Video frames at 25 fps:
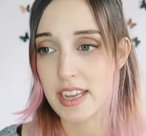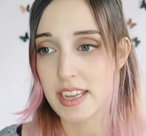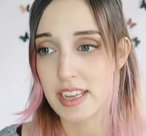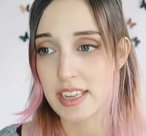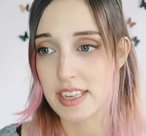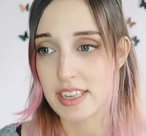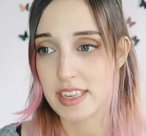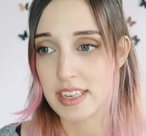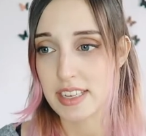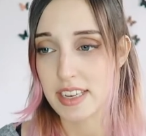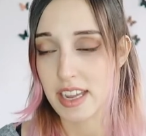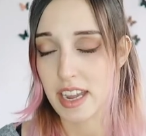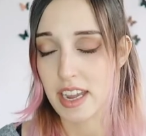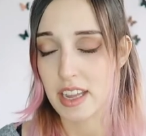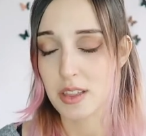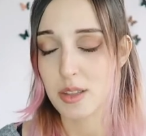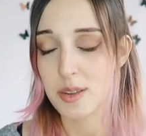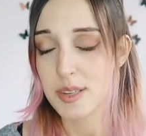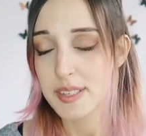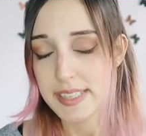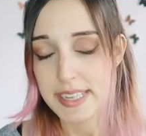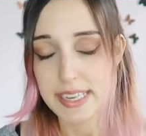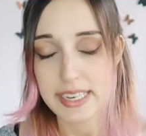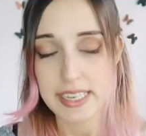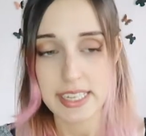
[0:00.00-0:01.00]
and I
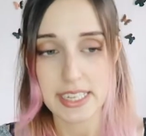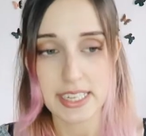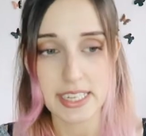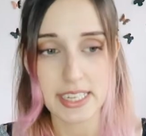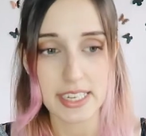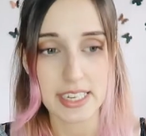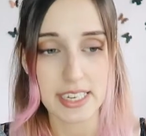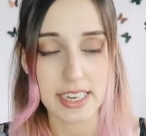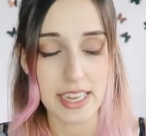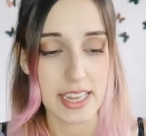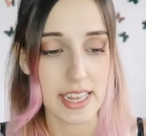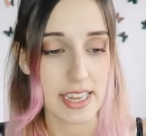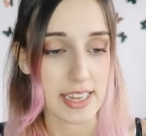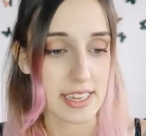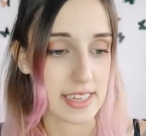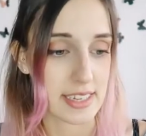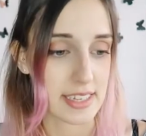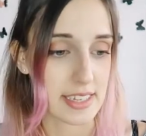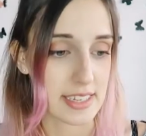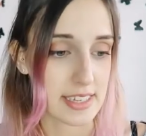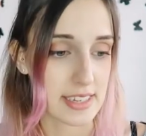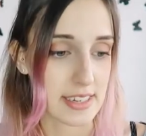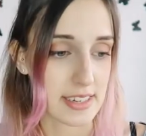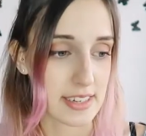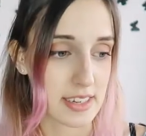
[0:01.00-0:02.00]
looked at it
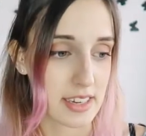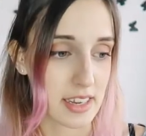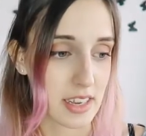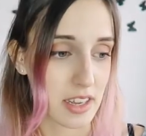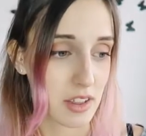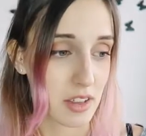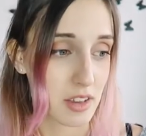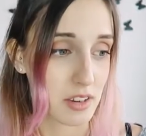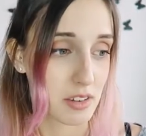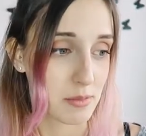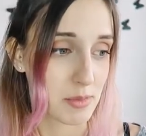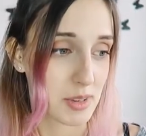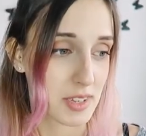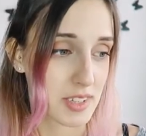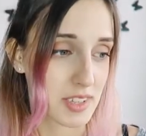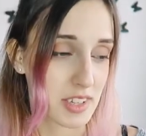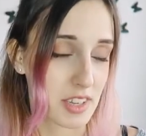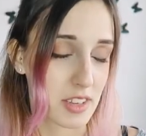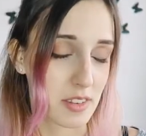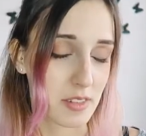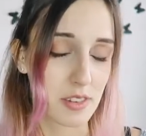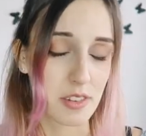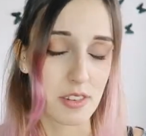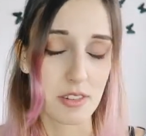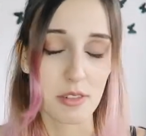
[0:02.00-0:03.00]
and I thought to
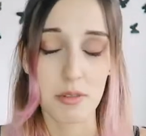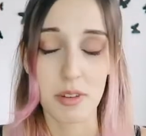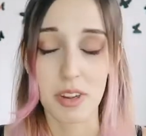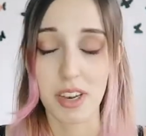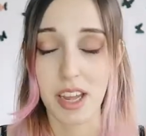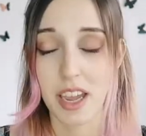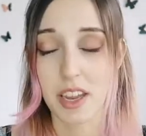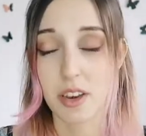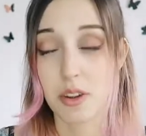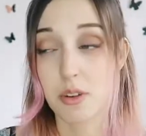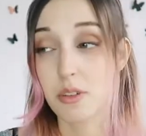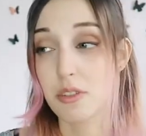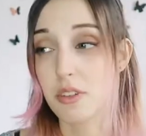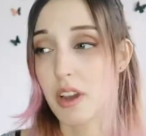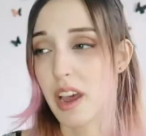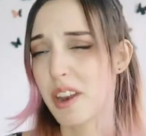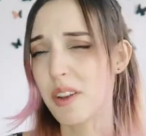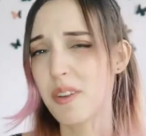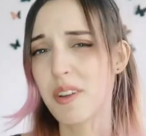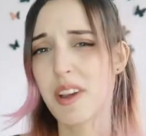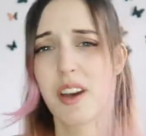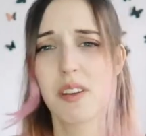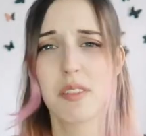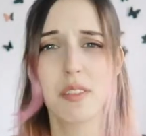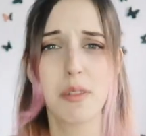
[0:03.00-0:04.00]
myself, you know what, I don't I
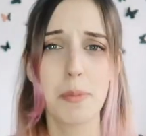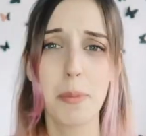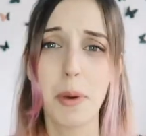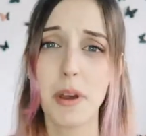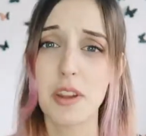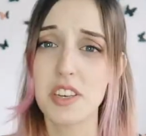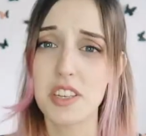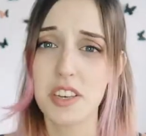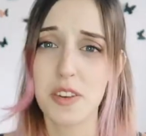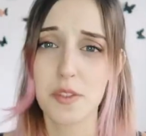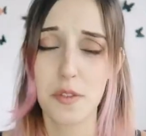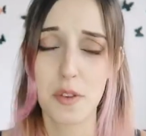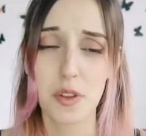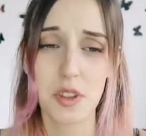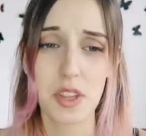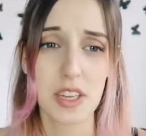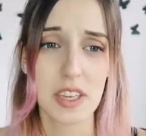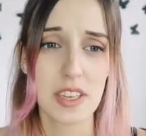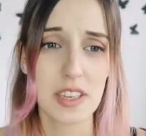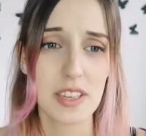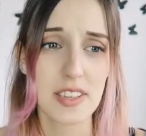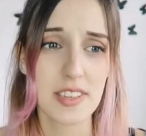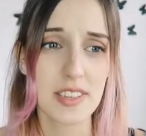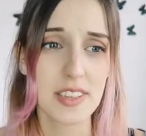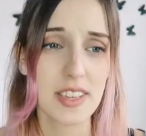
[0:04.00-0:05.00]
don't have the budget for
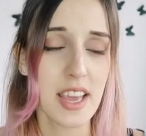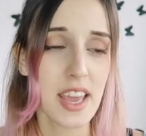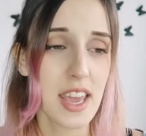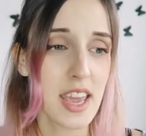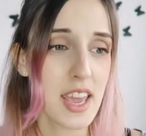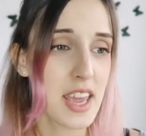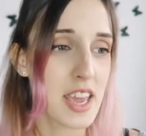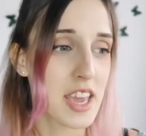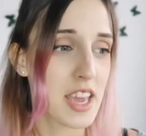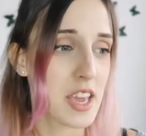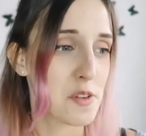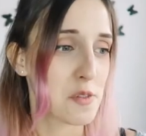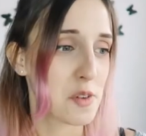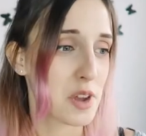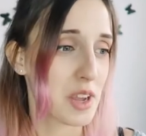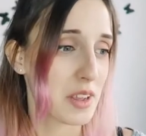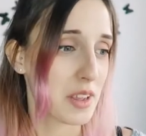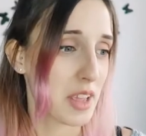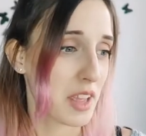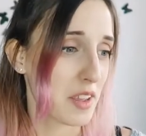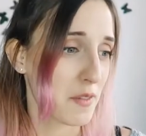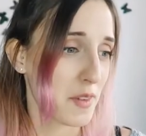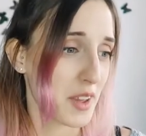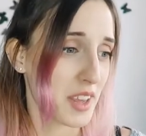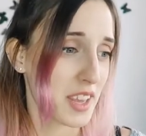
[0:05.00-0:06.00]
this. If
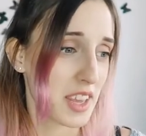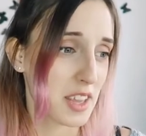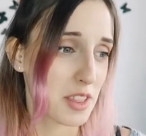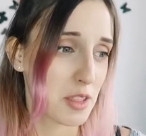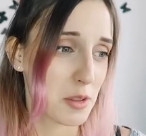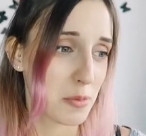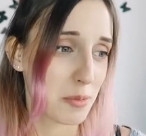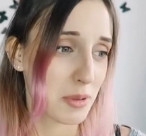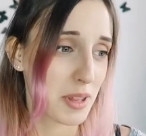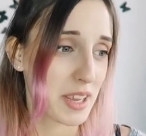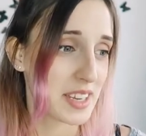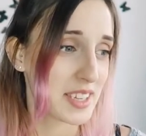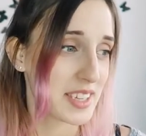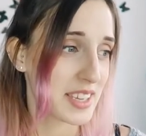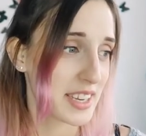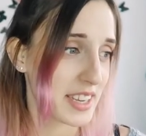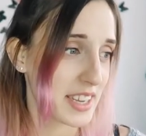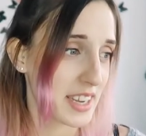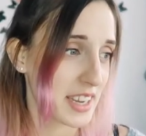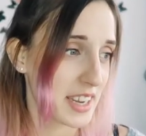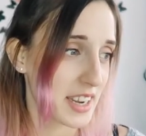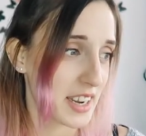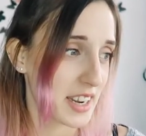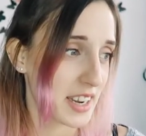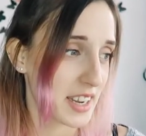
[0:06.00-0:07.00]
I if I get the plane
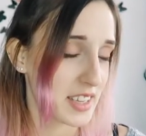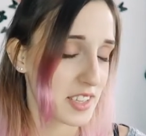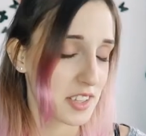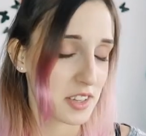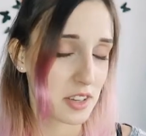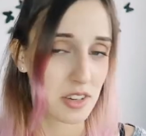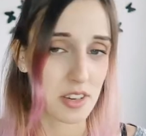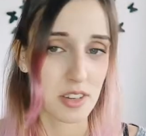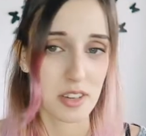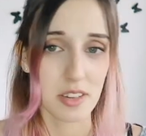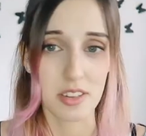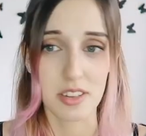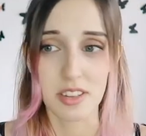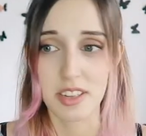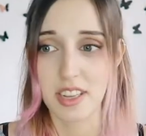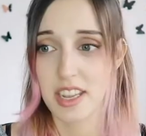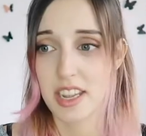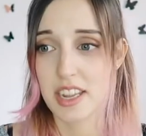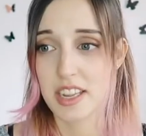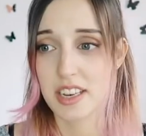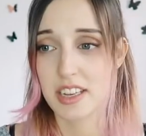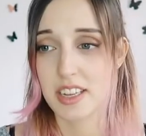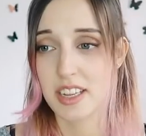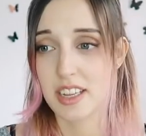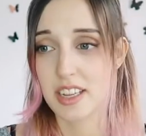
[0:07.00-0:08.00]
ticket, it's gonna
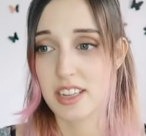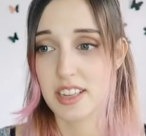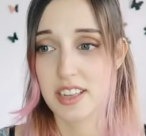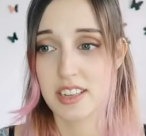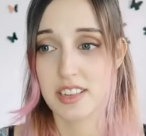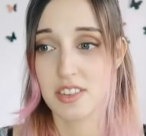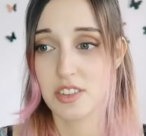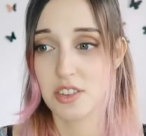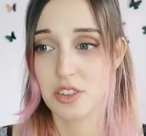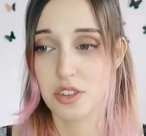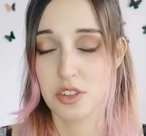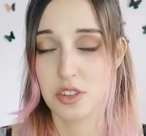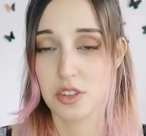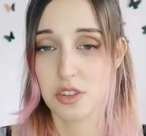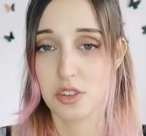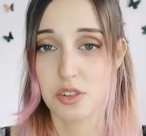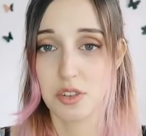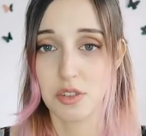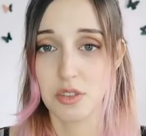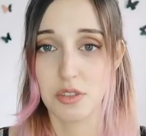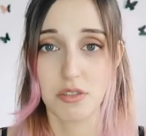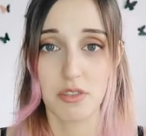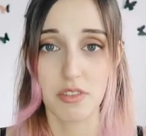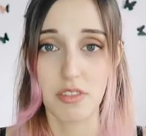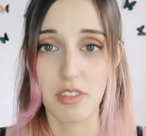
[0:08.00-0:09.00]
eat
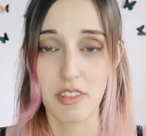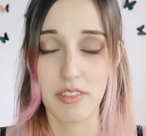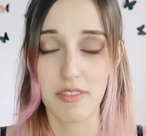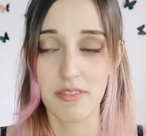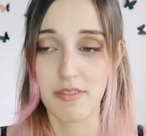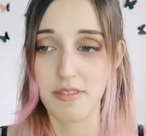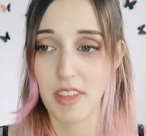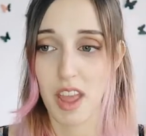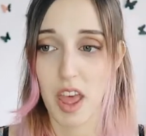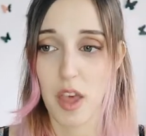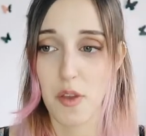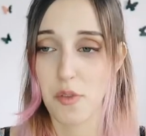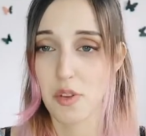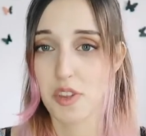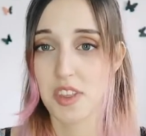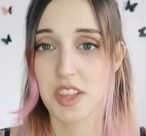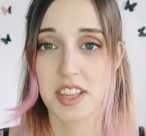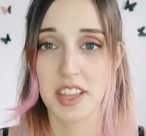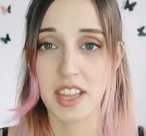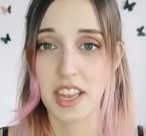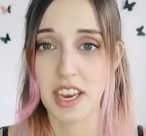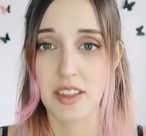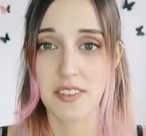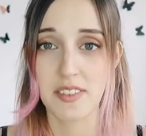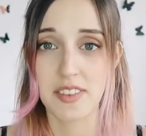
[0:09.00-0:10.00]
into everything
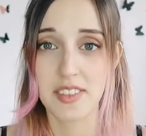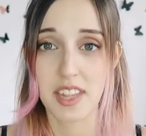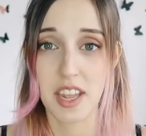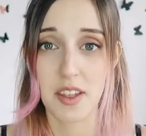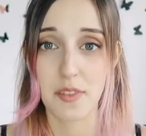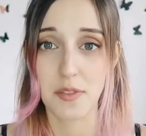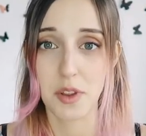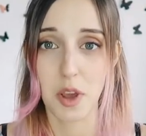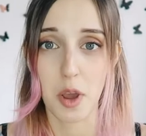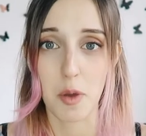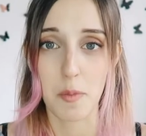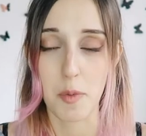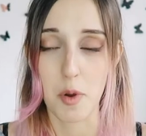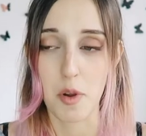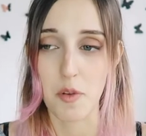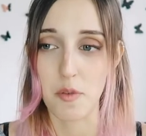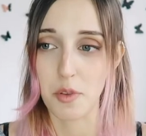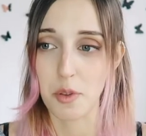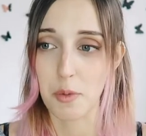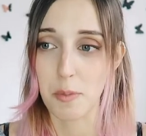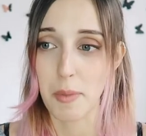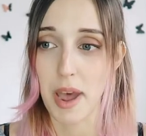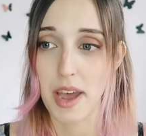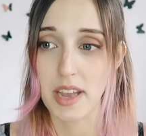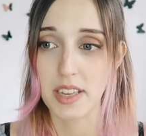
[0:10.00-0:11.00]
that I've saved up
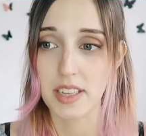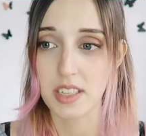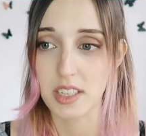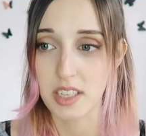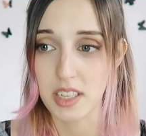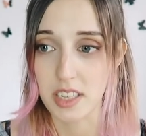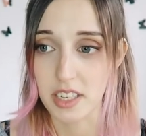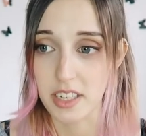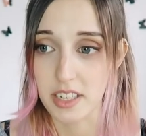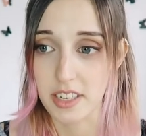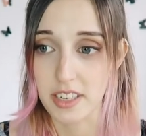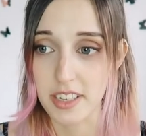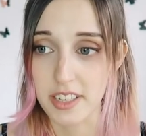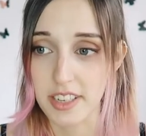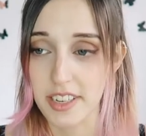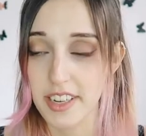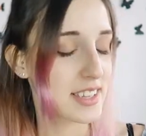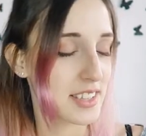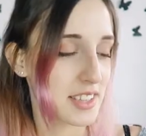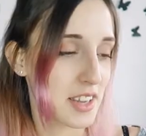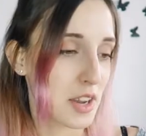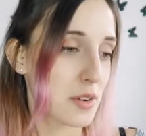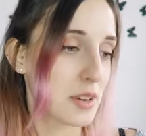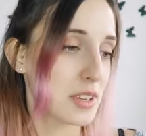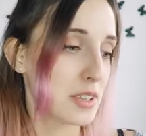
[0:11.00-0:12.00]
over the past year.
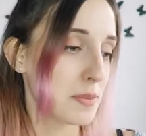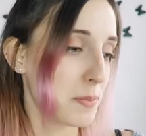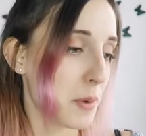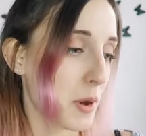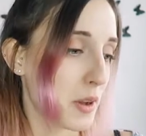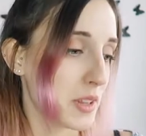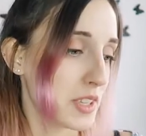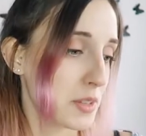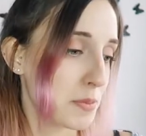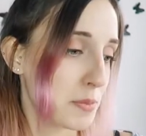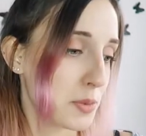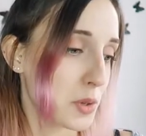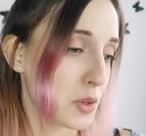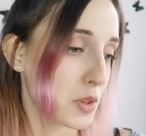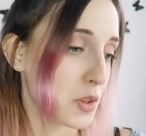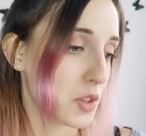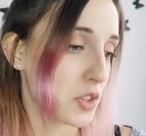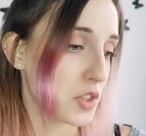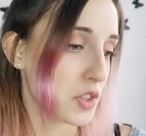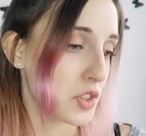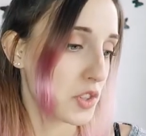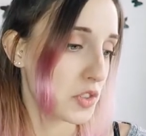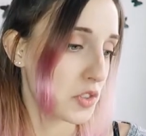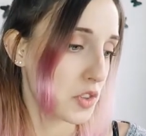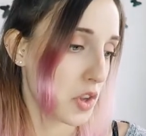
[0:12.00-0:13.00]
It's not responsible,
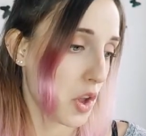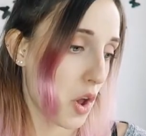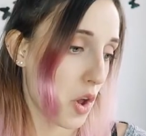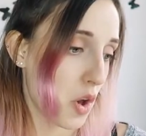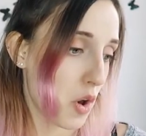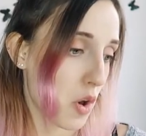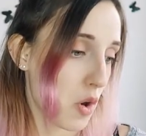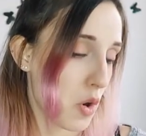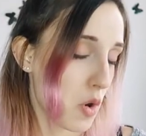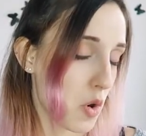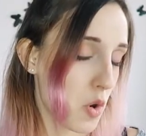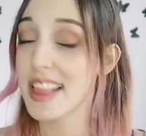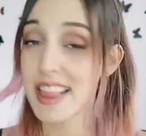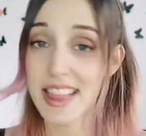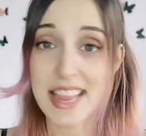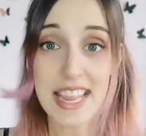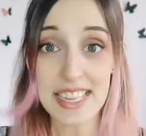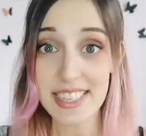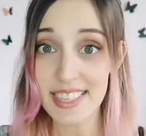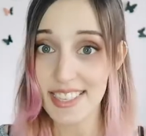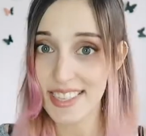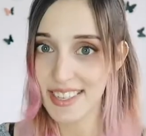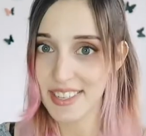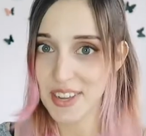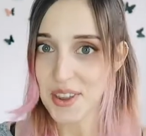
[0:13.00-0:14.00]
so
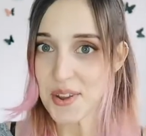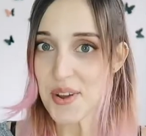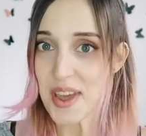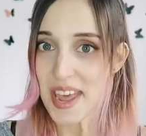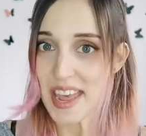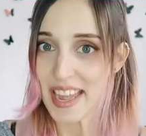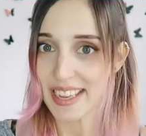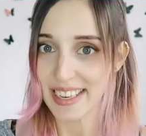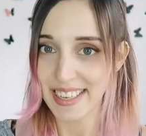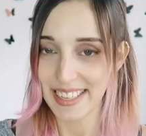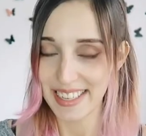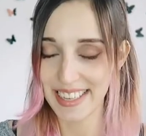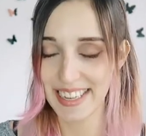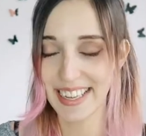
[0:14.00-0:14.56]
let's do it!